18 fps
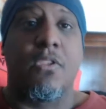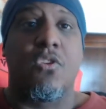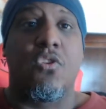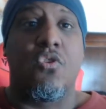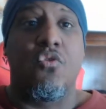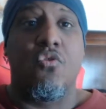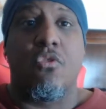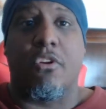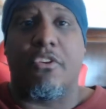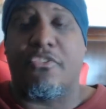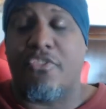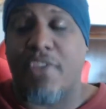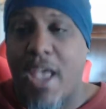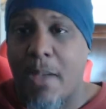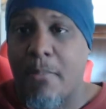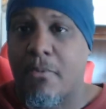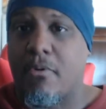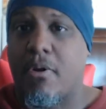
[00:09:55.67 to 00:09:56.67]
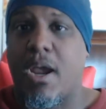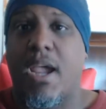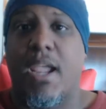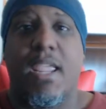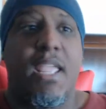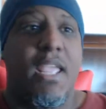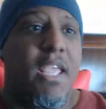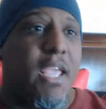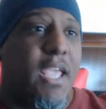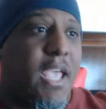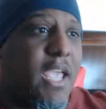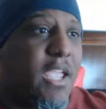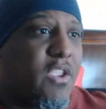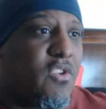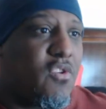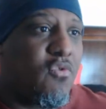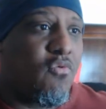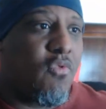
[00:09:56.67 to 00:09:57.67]
you're a samurai
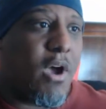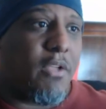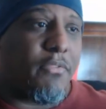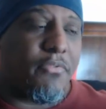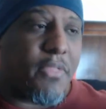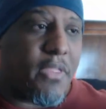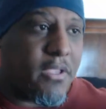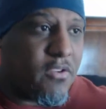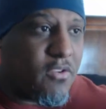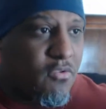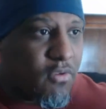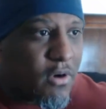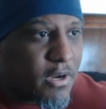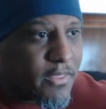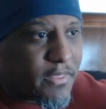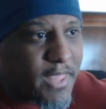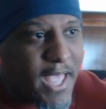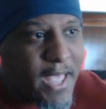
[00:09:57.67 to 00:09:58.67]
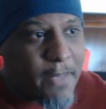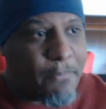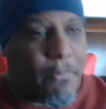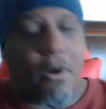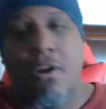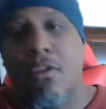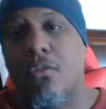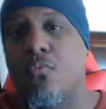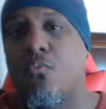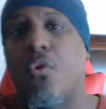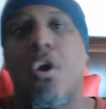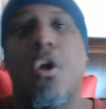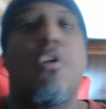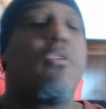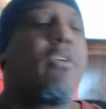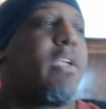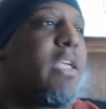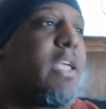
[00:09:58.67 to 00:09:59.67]
and you are in that part of the
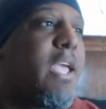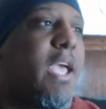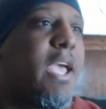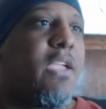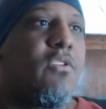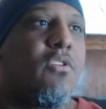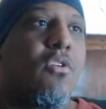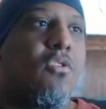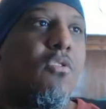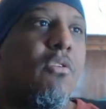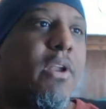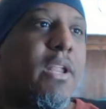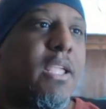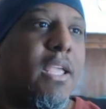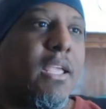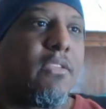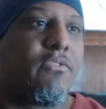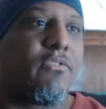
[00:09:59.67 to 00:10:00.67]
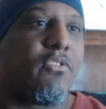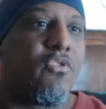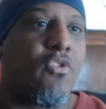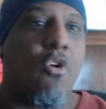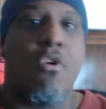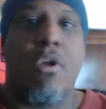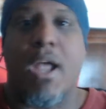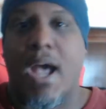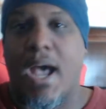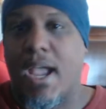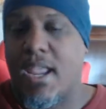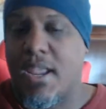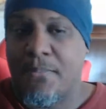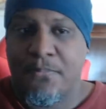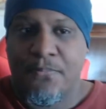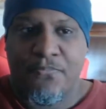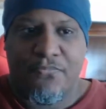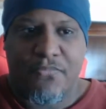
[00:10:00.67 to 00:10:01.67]
world, and you're going against the yokai,
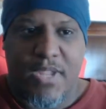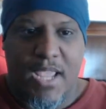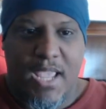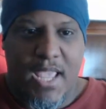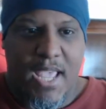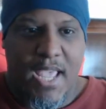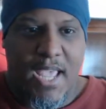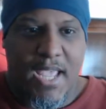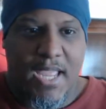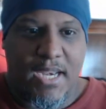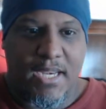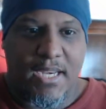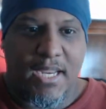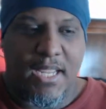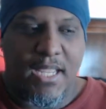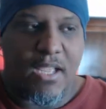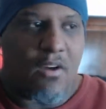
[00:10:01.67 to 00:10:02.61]
and